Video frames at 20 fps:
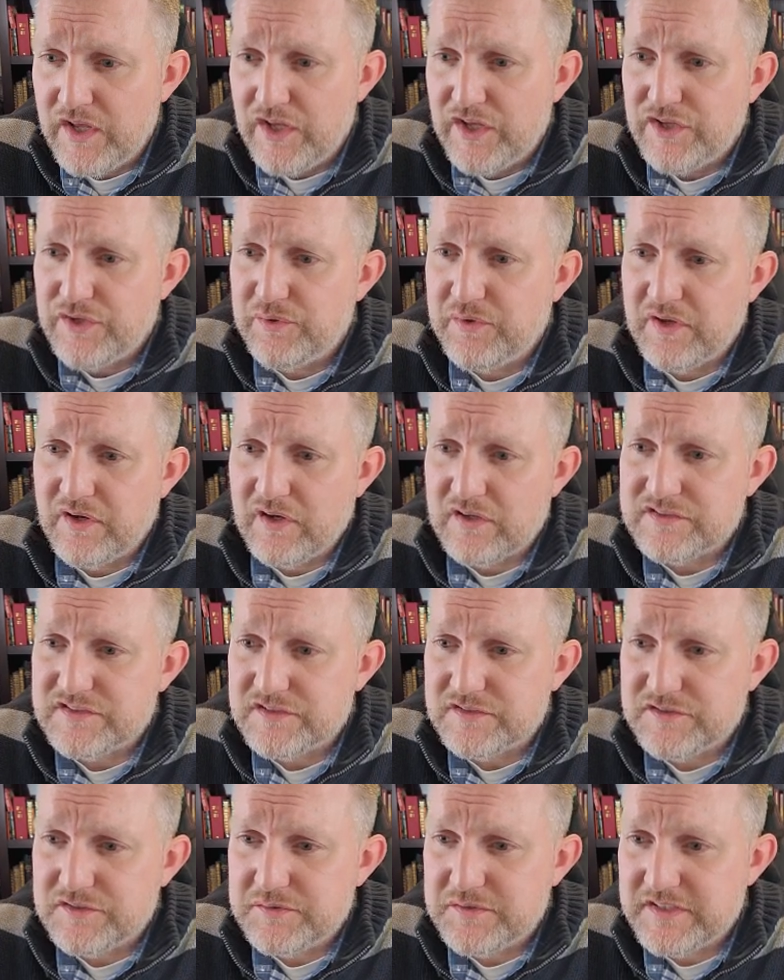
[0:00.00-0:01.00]
You can also
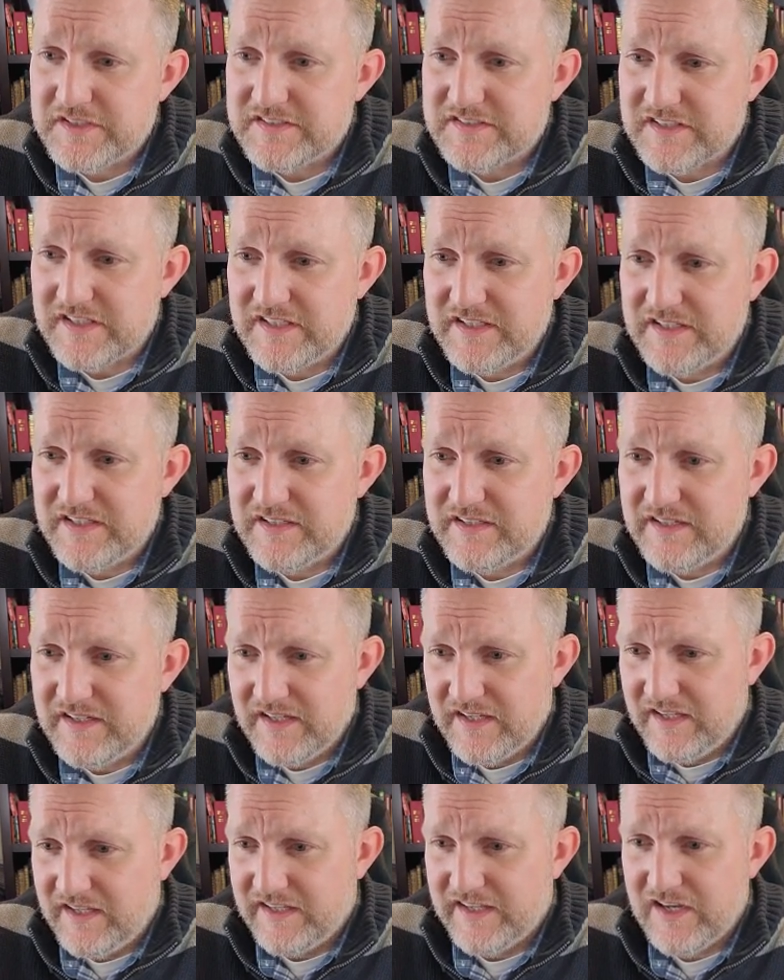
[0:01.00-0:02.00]
do this in
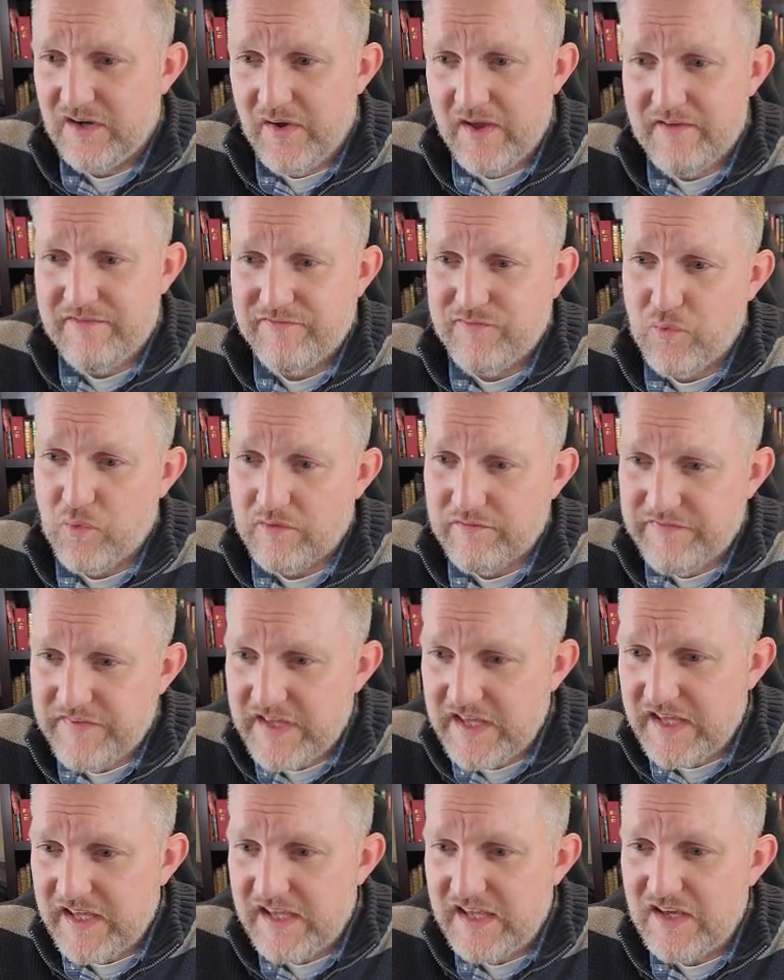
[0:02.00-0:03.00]

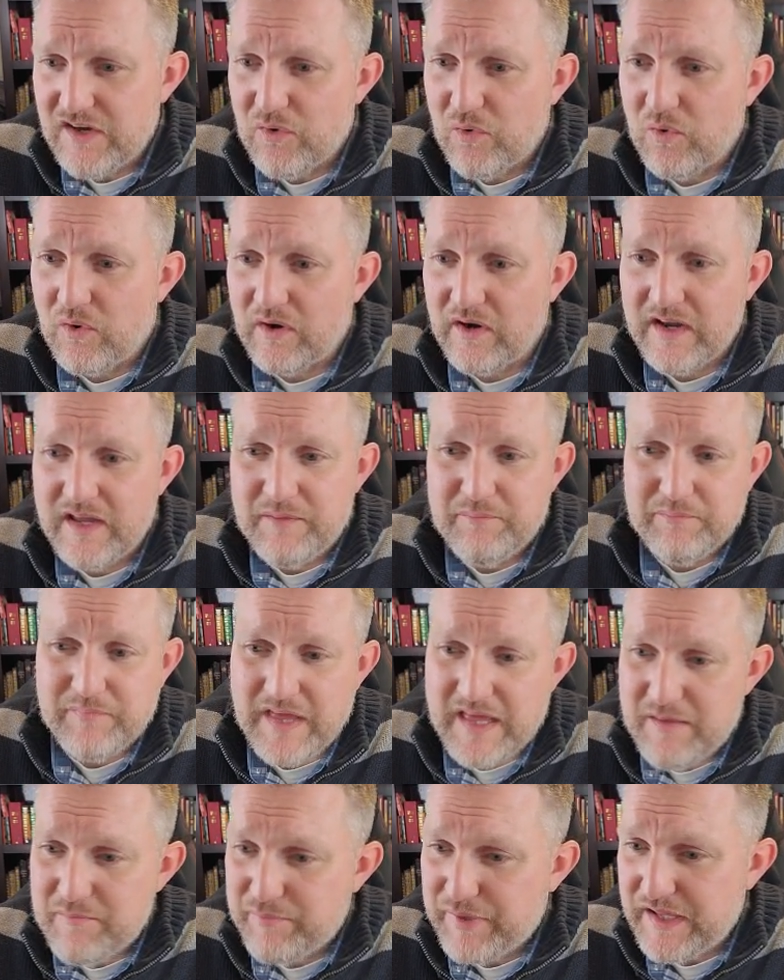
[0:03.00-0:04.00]
F4V or
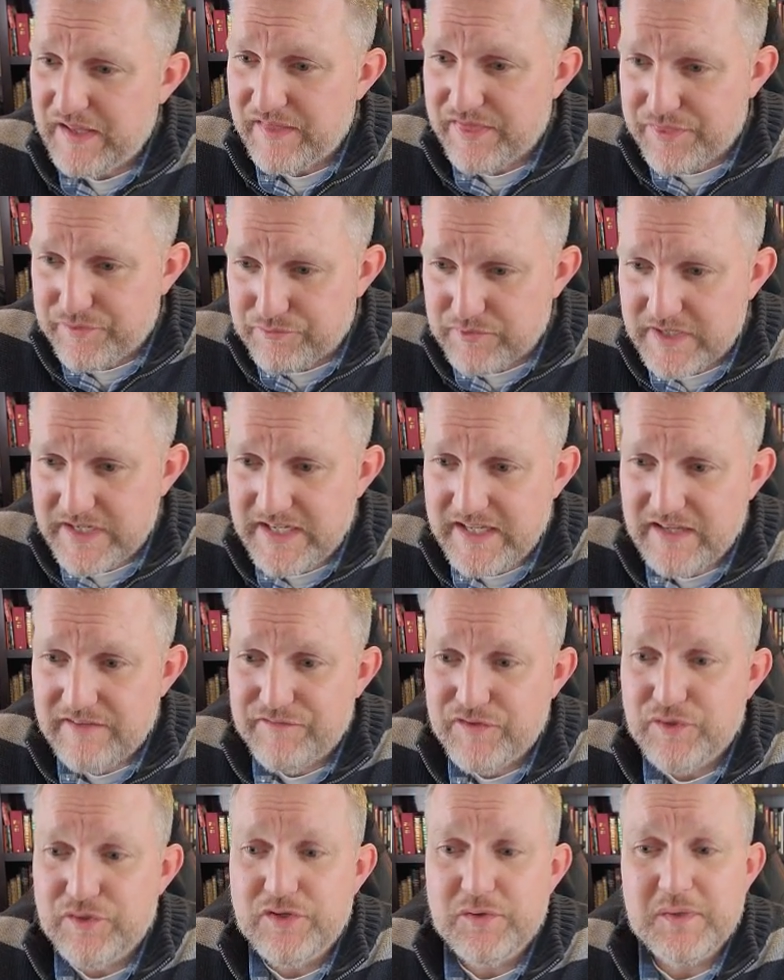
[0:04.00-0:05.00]
MP3.
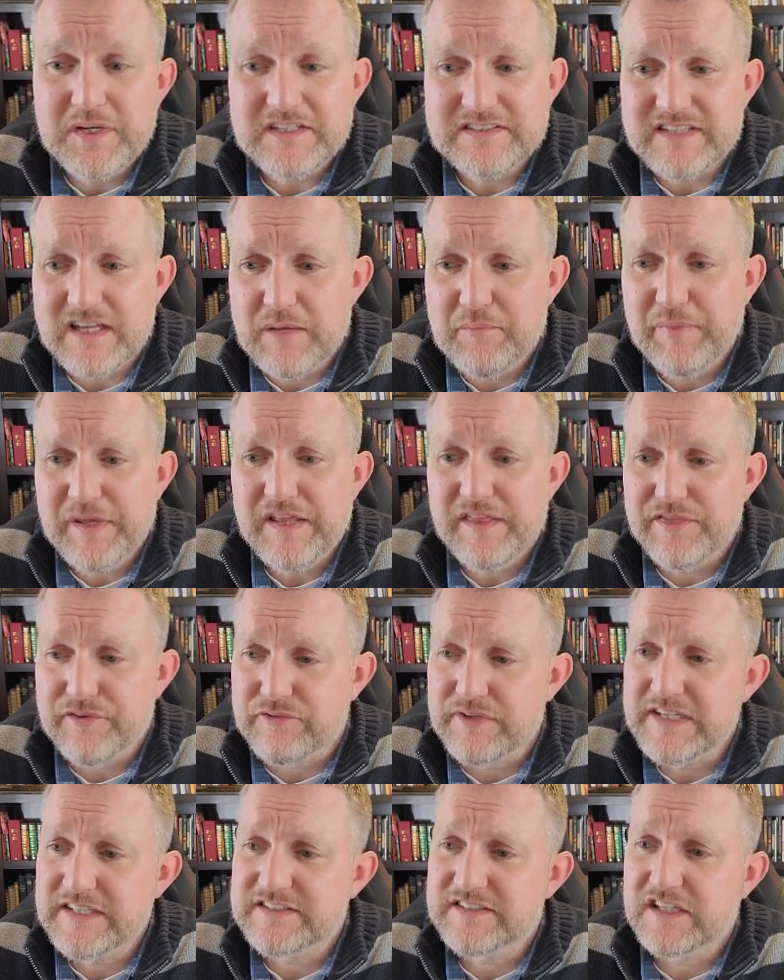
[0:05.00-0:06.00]
If you do it as
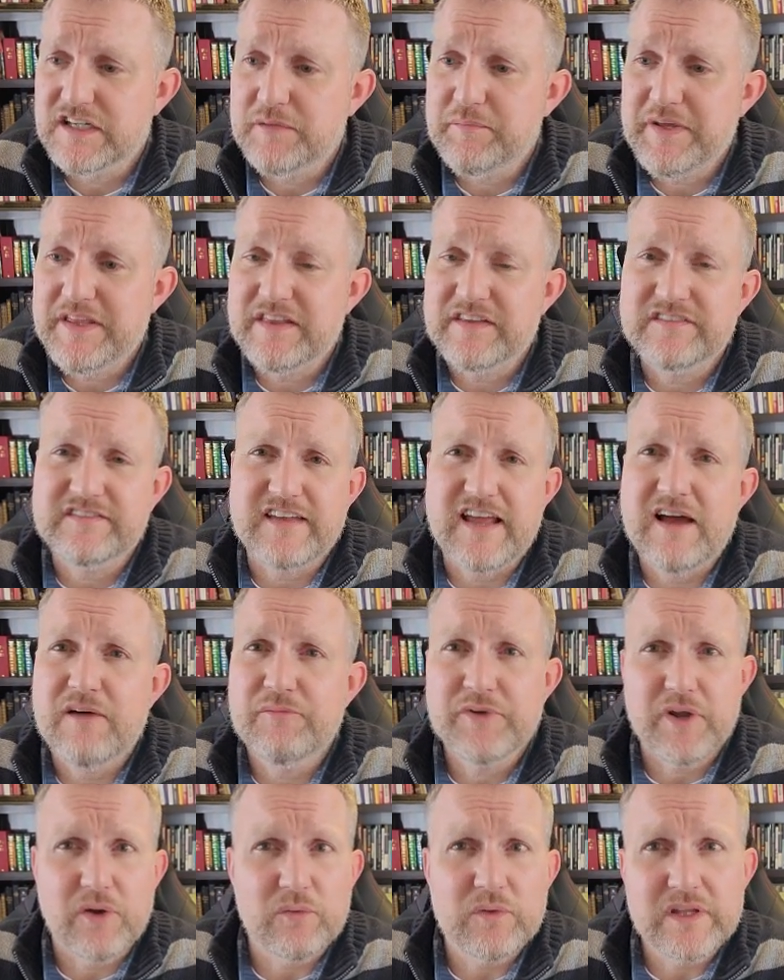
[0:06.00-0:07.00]
MP3, it's going to be the
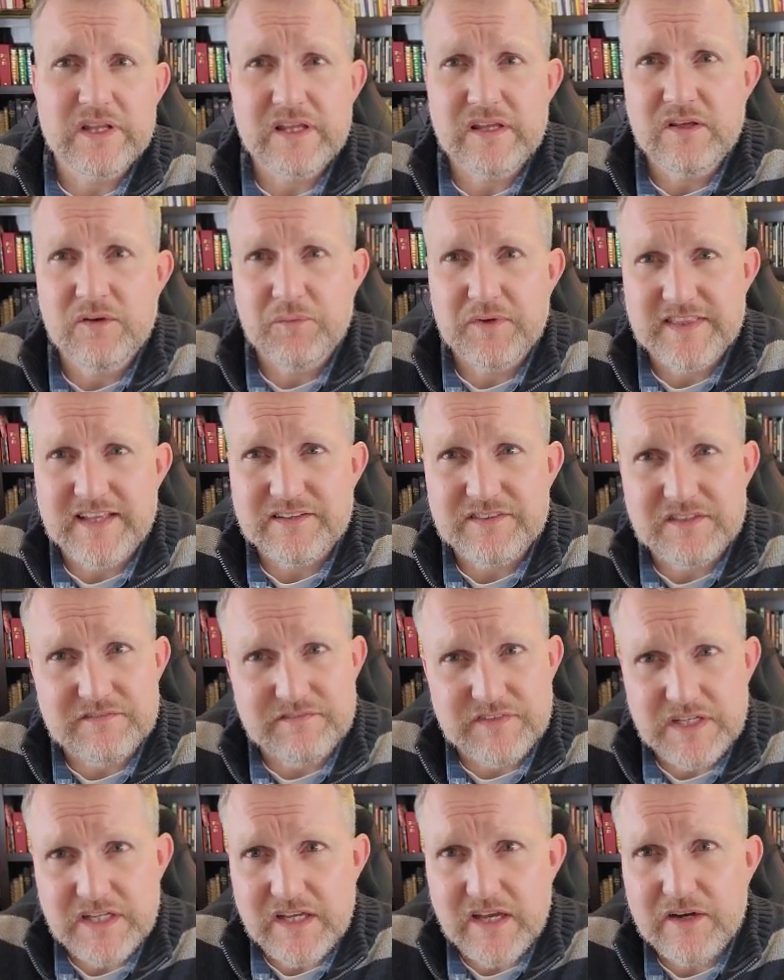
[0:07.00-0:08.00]
sound only without the
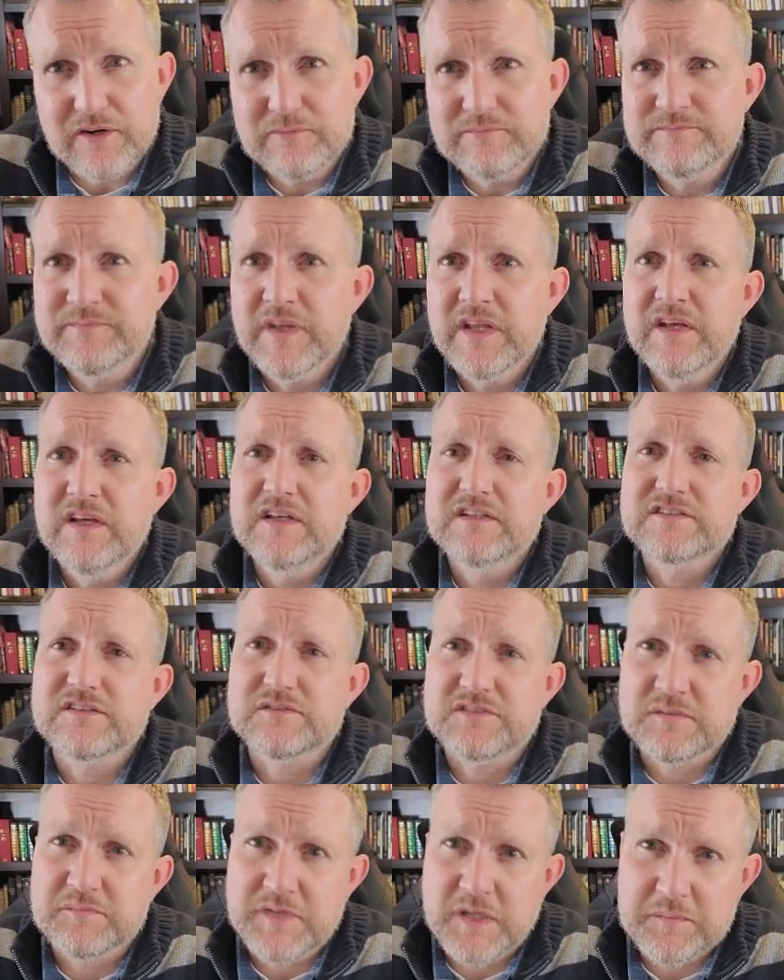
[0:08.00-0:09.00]
video. So
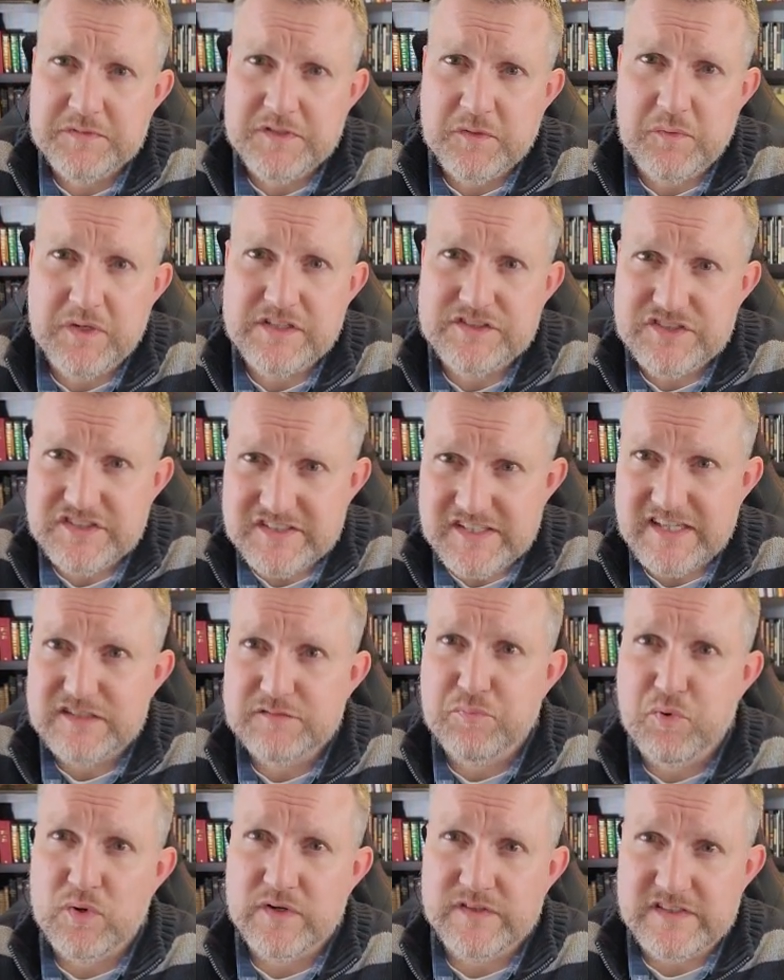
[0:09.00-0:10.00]
sometimes I want to just
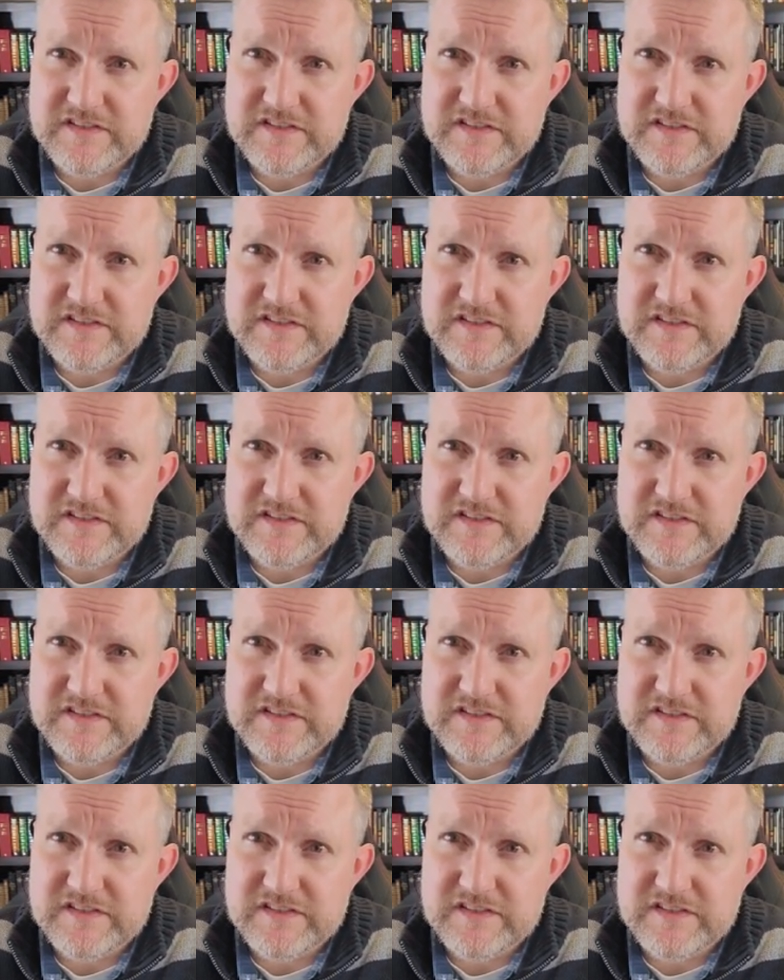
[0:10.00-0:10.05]
export the